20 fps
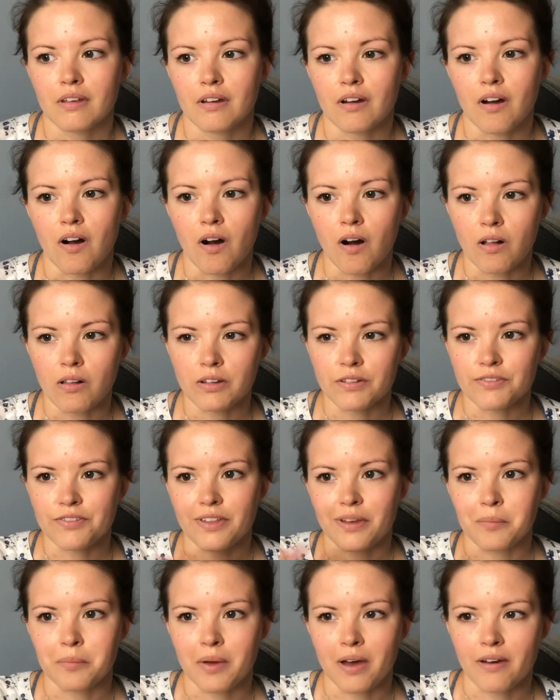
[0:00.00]
all of
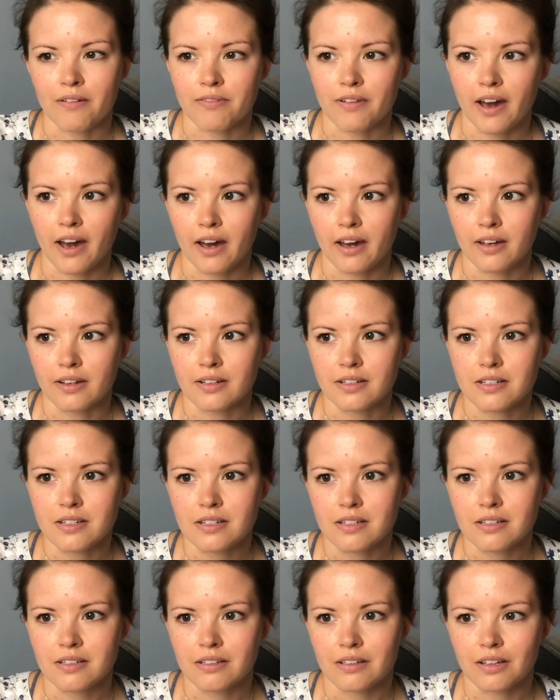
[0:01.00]
them have had
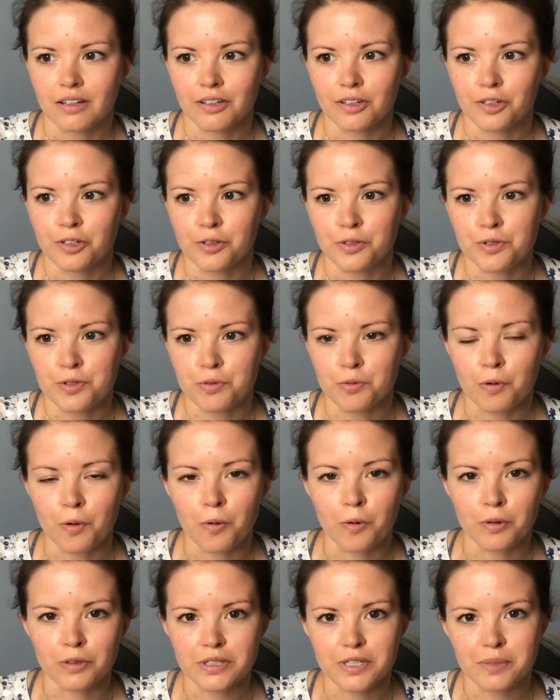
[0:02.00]
a huge
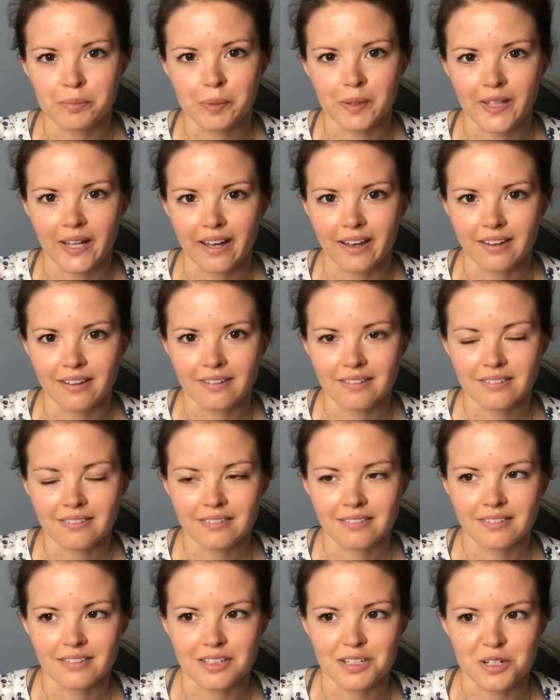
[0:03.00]
role to play
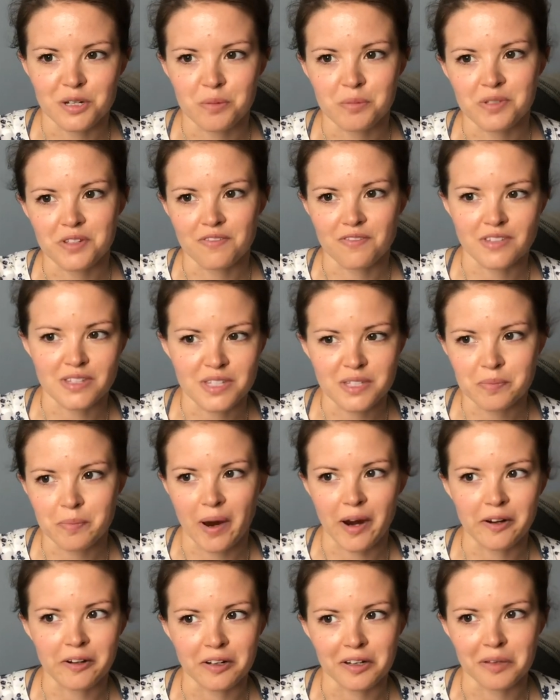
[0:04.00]
in terms of
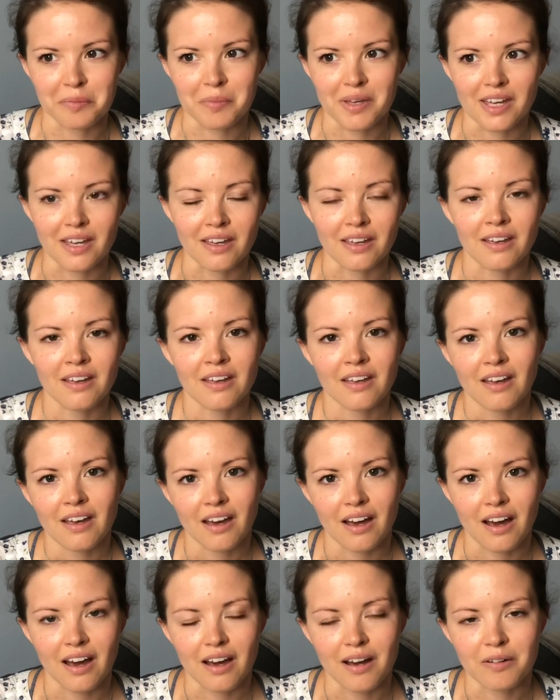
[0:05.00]
inspiring me
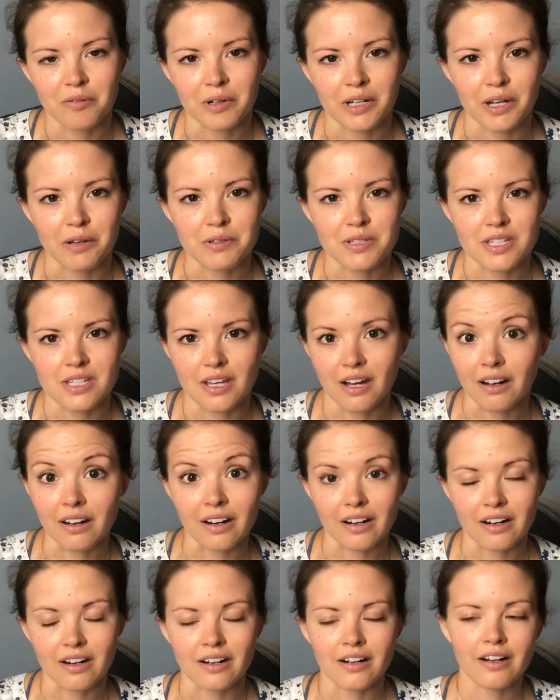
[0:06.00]
when I was
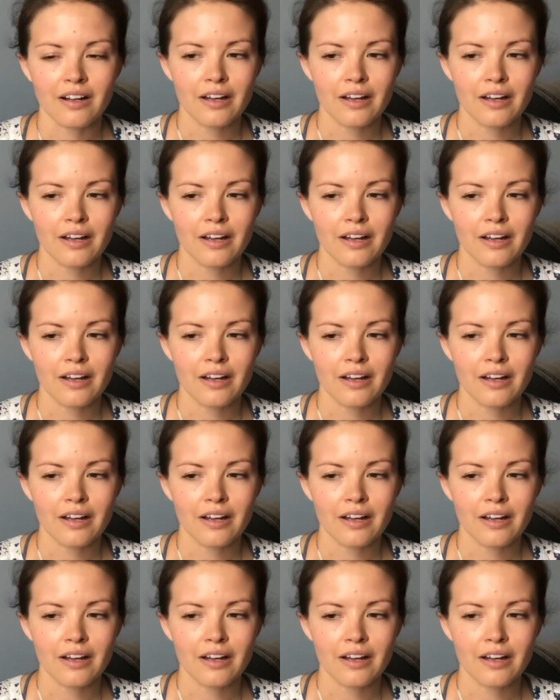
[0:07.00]
younger.